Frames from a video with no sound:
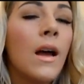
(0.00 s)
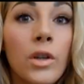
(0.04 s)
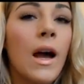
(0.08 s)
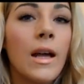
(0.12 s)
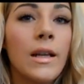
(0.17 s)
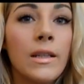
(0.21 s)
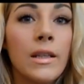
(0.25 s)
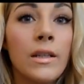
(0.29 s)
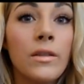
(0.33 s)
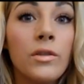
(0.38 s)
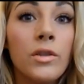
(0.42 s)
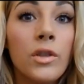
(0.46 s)

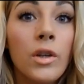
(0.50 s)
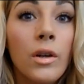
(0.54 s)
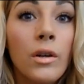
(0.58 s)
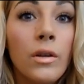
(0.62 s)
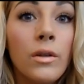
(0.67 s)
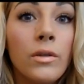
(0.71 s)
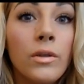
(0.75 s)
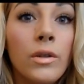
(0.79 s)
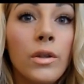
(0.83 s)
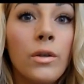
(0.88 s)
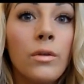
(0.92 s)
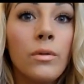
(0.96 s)
and I've
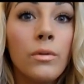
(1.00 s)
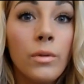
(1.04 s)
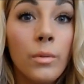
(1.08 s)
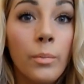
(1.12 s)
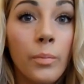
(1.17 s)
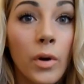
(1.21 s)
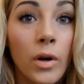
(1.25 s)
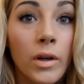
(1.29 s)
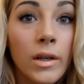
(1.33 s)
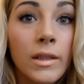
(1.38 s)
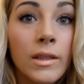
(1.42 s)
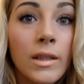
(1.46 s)
showed you the
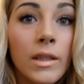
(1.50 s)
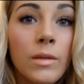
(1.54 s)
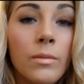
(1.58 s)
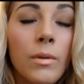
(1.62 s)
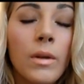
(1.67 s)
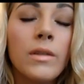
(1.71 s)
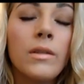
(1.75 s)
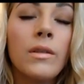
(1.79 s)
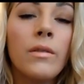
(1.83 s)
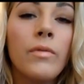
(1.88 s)
products as well.